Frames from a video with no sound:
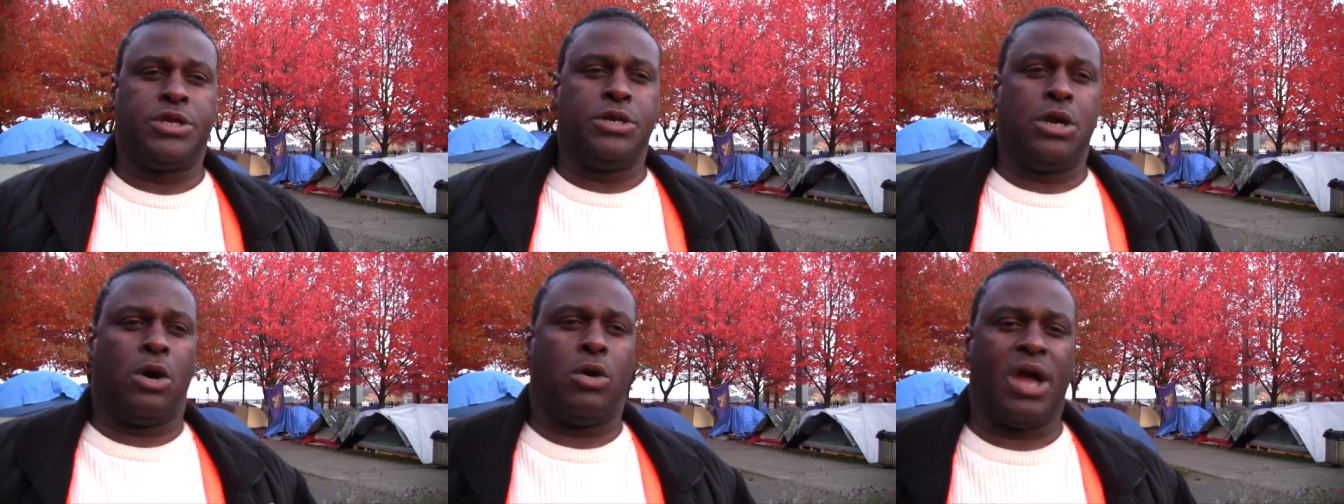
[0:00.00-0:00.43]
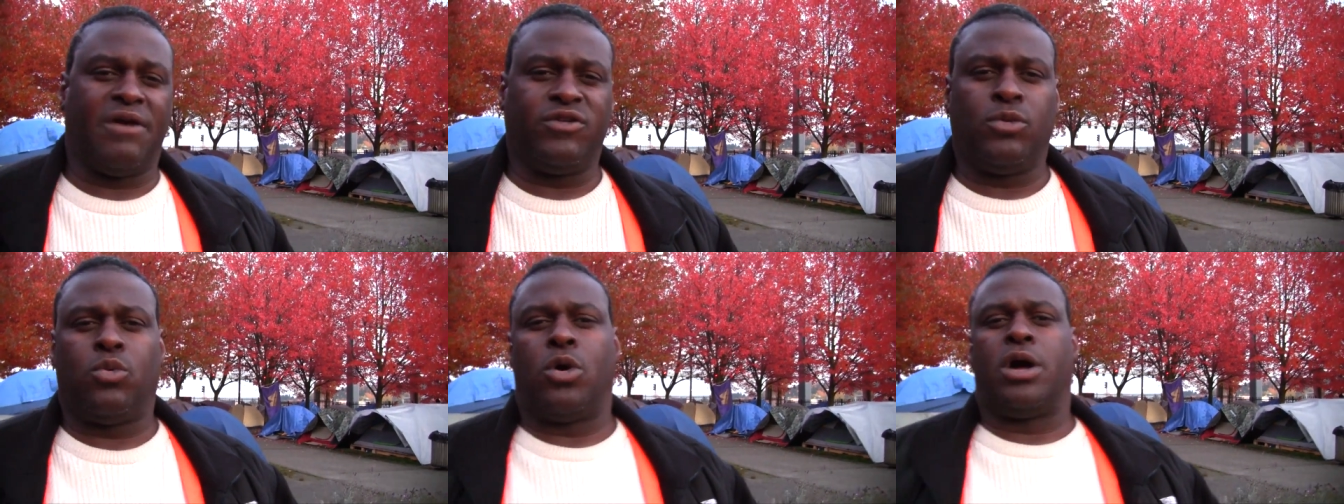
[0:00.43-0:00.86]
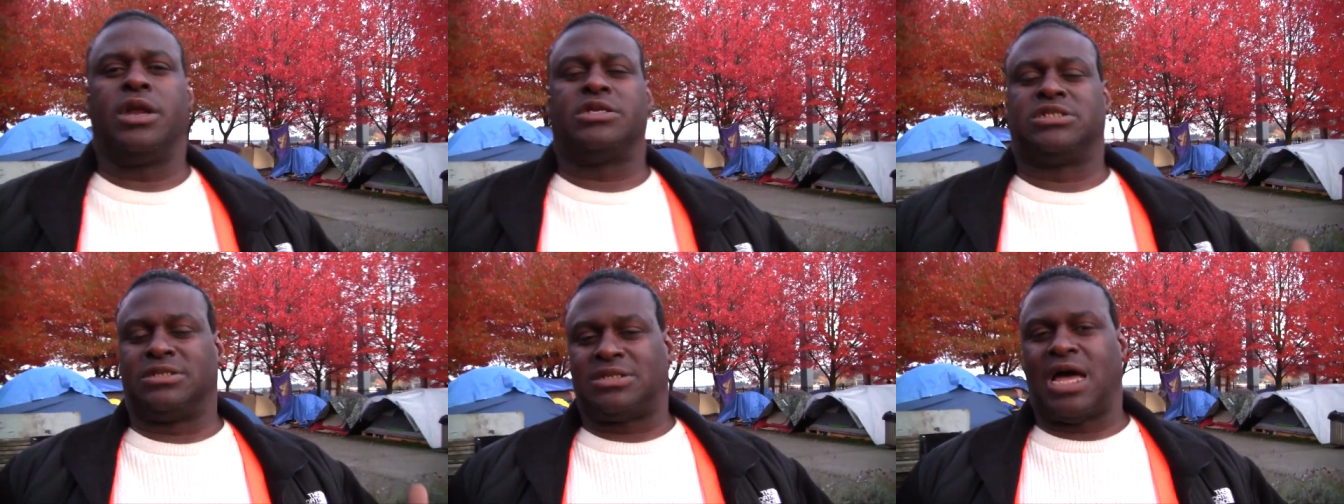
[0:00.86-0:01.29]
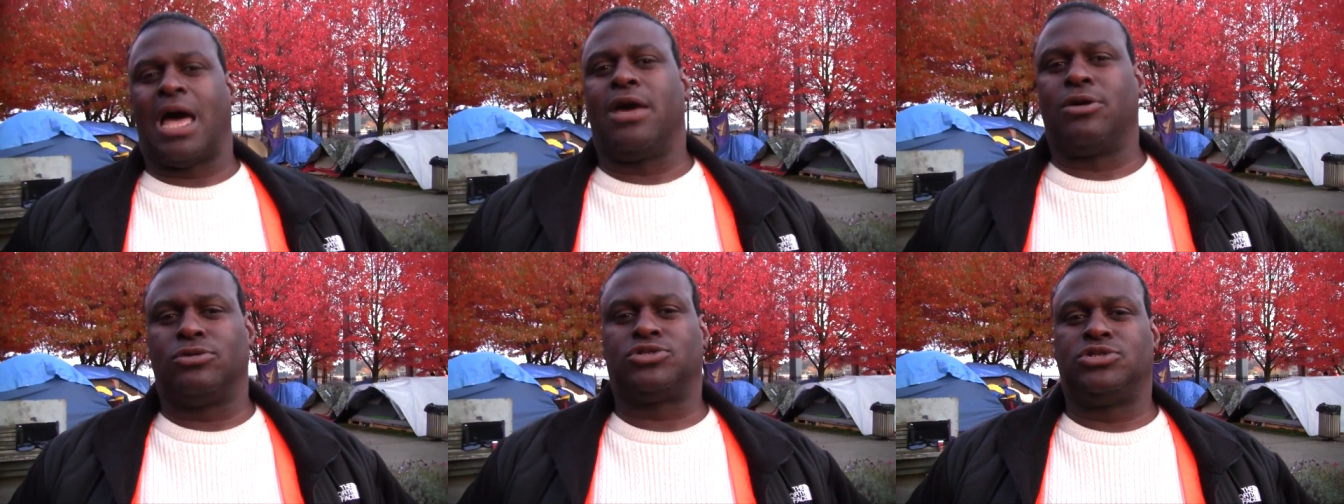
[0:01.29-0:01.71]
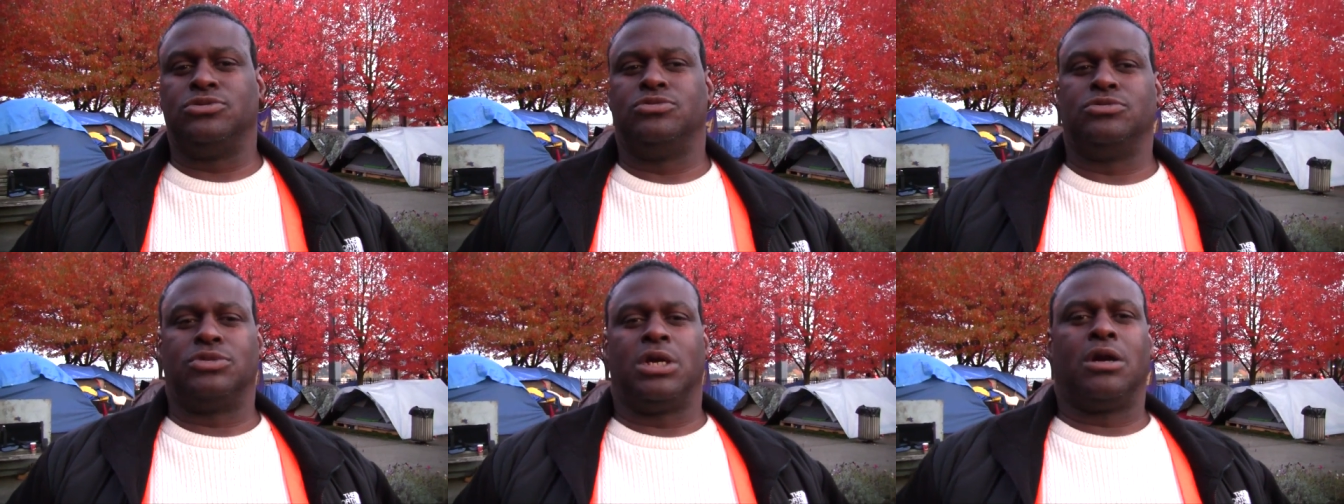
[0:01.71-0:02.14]
you know, everyone is entitled
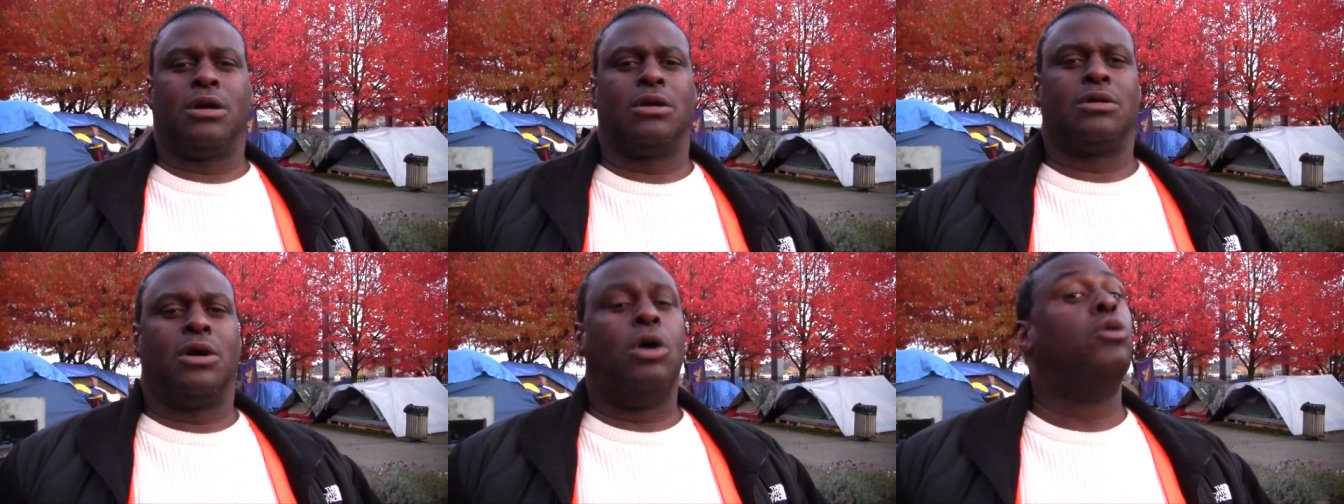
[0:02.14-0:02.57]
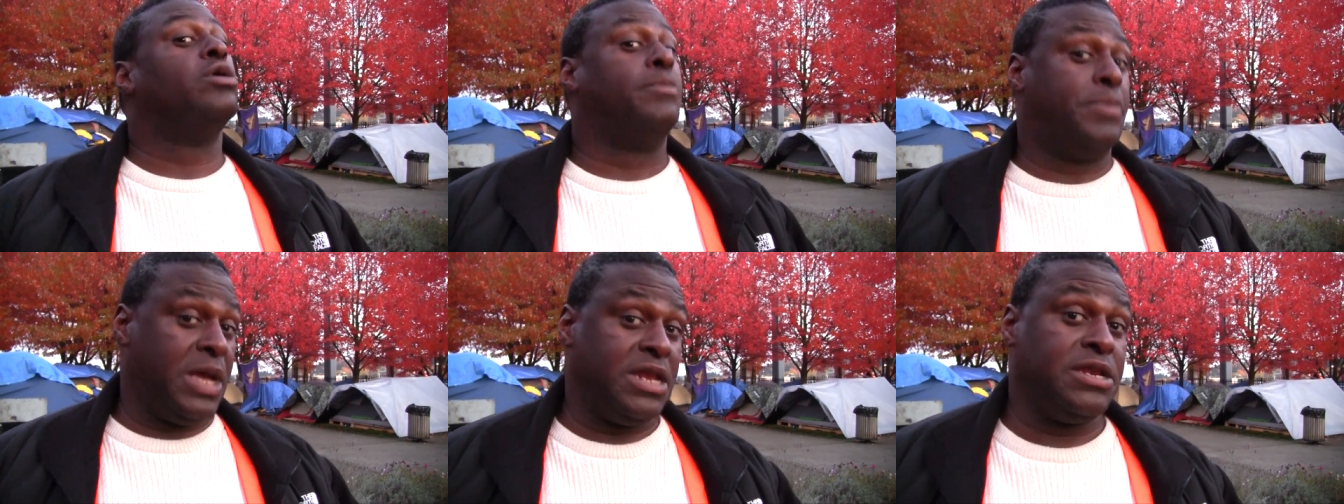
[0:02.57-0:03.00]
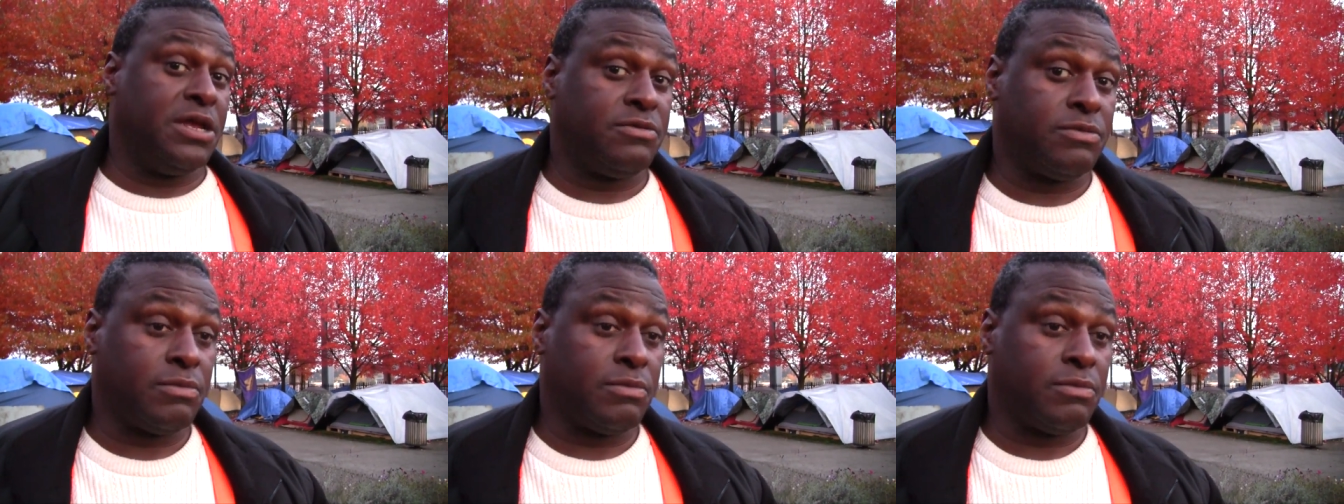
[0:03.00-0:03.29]
to their own opinion,